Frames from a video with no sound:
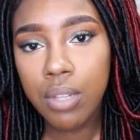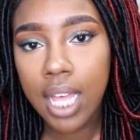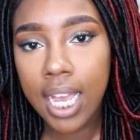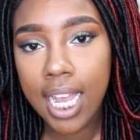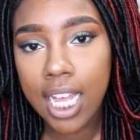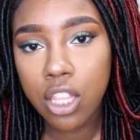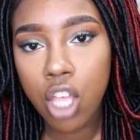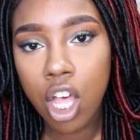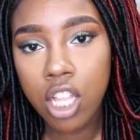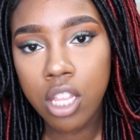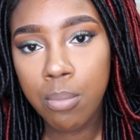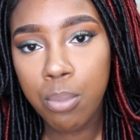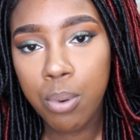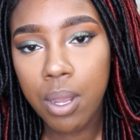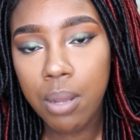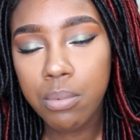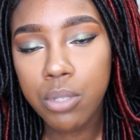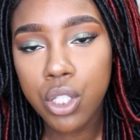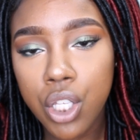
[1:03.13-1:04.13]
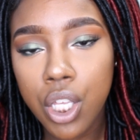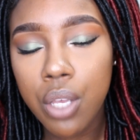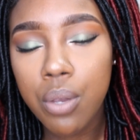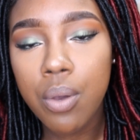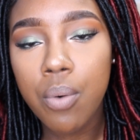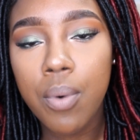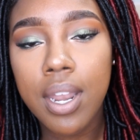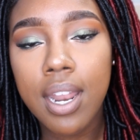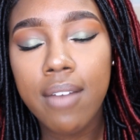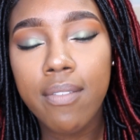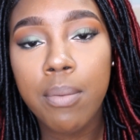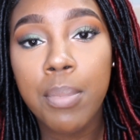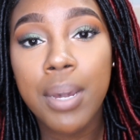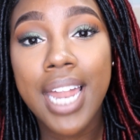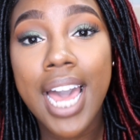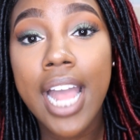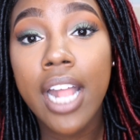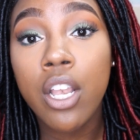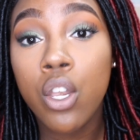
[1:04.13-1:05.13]
Like, I thought the boy cute and whatever,
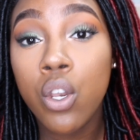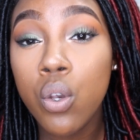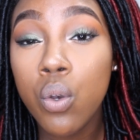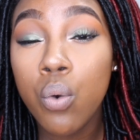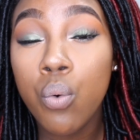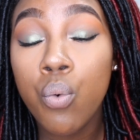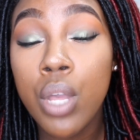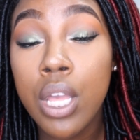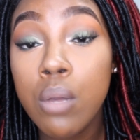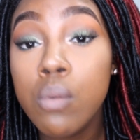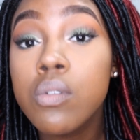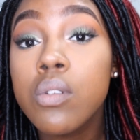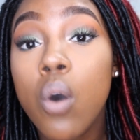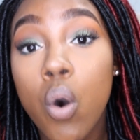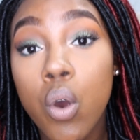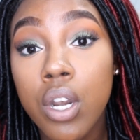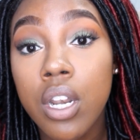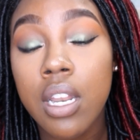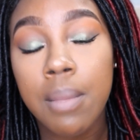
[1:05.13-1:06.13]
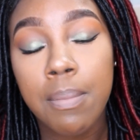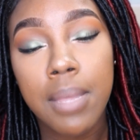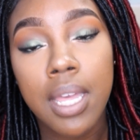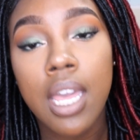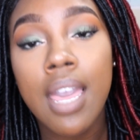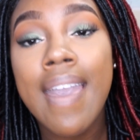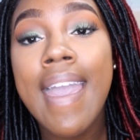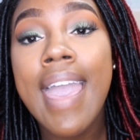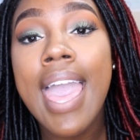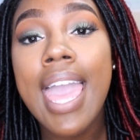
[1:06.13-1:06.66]
but I knew he was older than me.